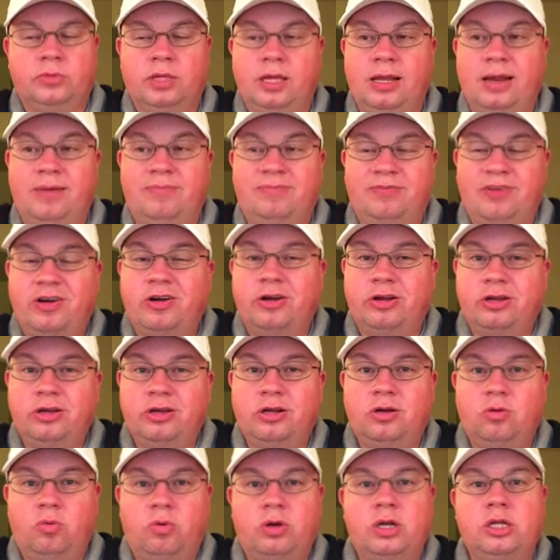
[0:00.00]
And I'm very
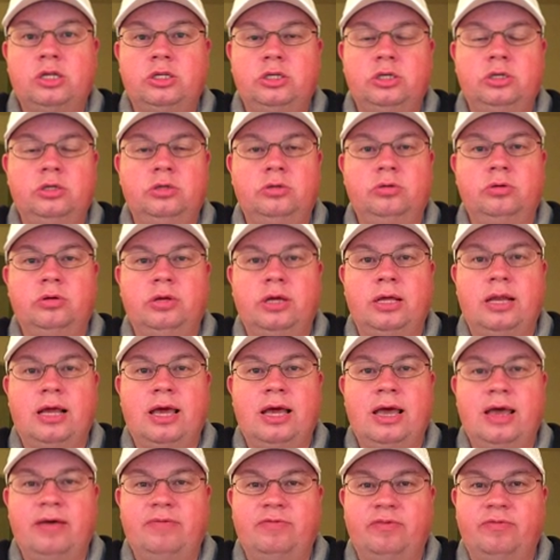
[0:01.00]
good at what I do. And
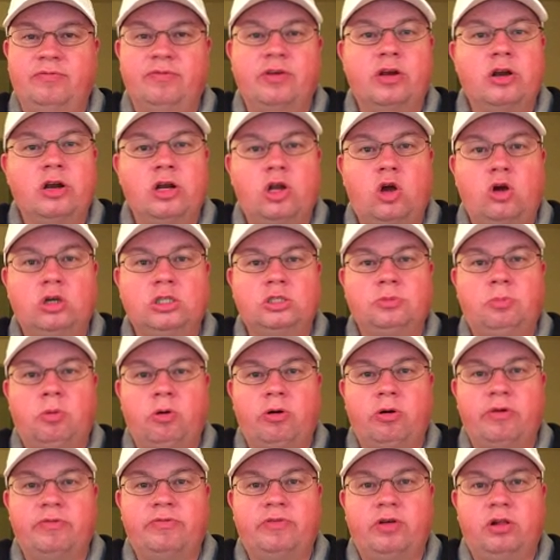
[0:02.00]
I have a very large
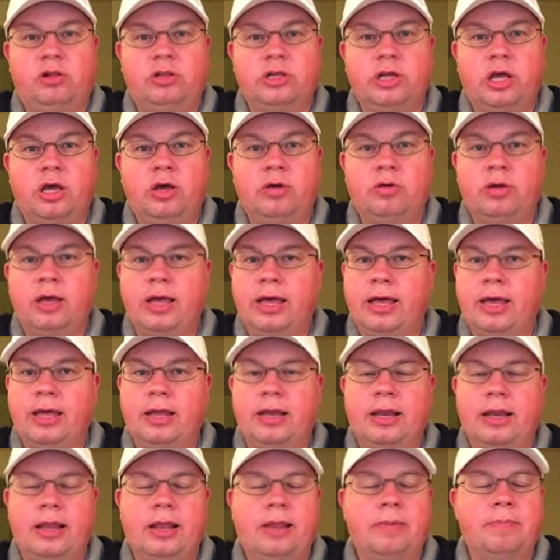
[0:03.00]
portfolio
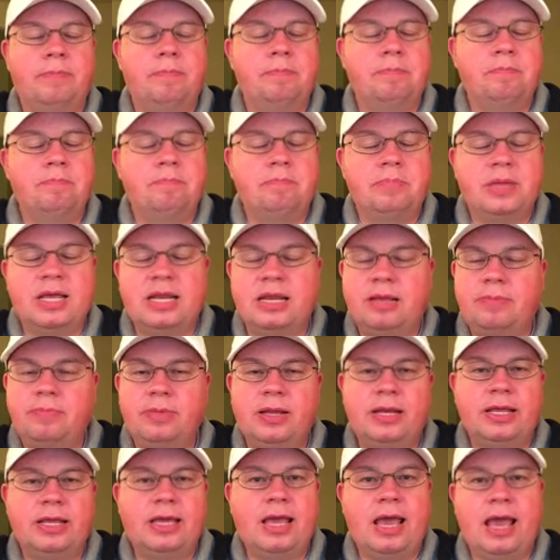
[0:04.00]
and many,
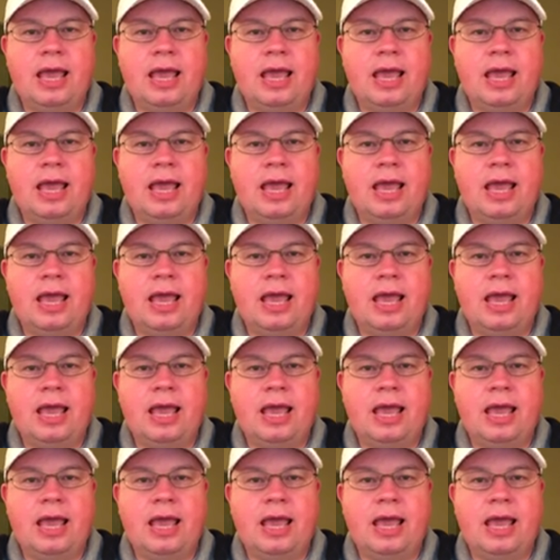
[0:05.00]
many